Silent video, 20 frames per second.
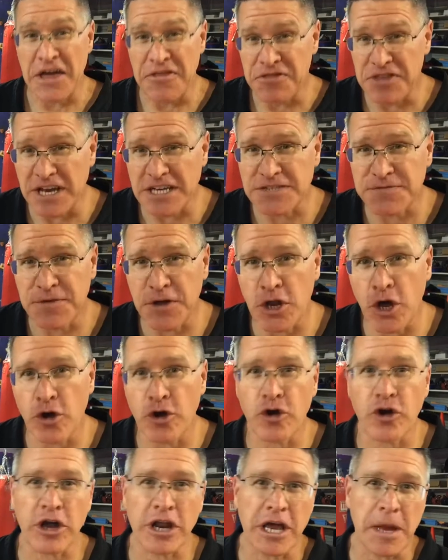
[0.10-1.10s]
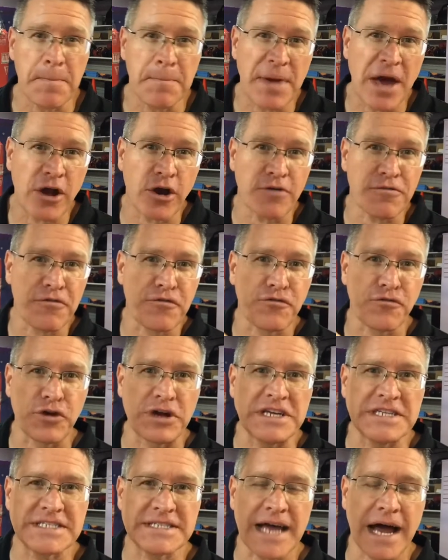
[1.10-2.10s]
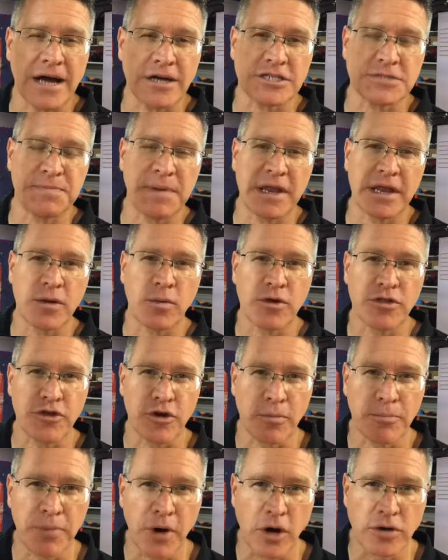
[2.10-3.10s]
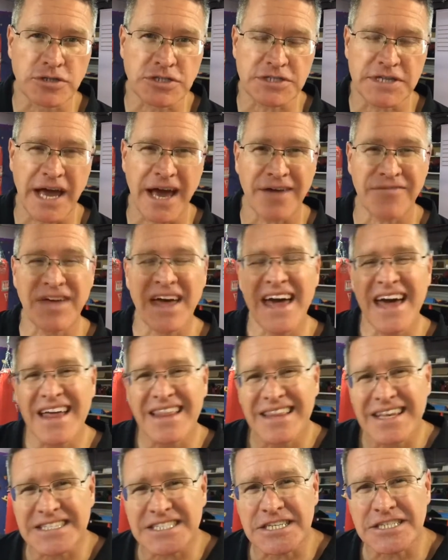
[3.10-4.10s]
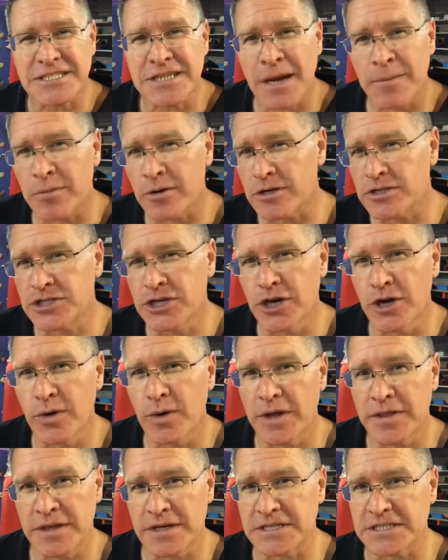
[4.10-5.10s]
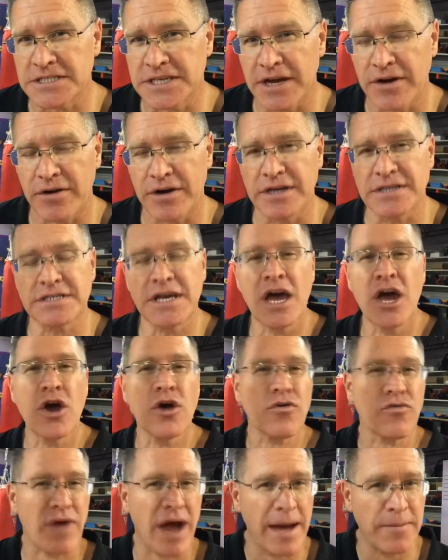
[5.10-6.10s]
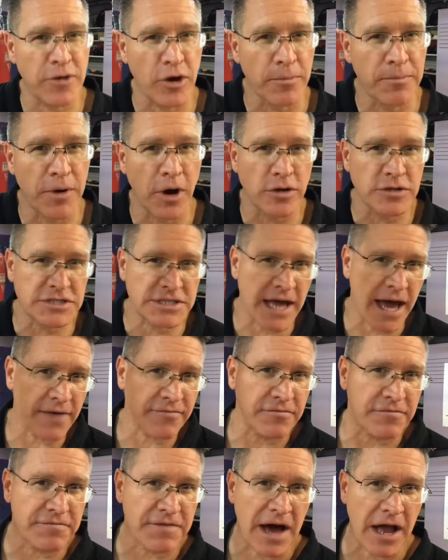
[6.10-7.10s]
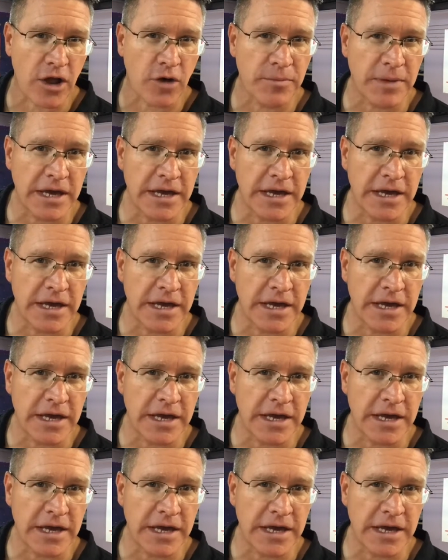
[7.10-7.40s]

In this video, you're gonna get better at freestyle spinning with your Bo staff. This is number two in this series. Grab your Bo staff and follow